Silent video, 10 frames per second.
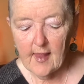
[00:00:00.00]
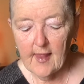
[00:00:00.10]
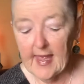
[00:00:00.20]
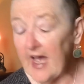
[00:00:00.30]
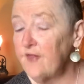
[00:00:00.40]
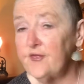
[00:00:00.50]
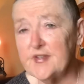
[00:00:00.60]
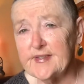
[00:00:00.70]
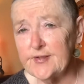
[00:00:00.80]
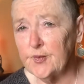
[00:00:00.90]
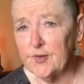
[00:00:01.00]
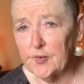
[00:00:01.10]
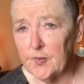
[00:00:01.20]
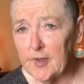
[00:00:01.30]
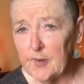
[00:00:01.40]
Half the serial
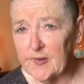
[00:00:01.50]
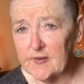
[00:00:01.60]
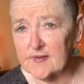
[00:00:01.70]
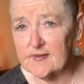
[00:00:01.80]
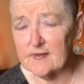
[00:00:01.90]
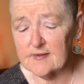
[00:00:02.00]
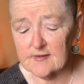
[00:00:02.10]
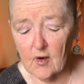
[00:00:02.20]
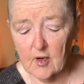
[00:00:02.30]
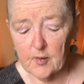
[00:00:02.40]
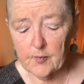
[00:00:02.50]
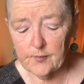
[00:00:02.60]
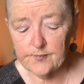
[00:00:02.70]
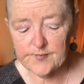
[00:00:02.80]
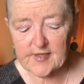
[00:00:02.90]
rapists are
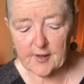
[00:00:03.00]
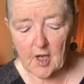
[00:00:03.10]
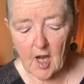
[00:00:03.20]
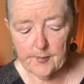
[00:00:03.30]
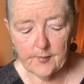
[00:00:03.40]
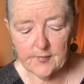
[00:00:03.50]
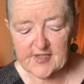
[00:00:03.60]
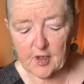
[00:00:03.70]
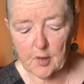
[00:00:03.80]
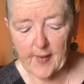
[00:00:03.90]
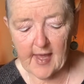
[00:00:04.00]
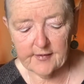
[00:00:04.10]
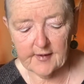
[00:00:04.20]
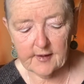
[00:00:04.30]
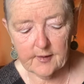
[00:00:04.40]

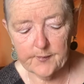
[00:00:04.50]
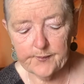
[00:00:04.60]
psychopathic.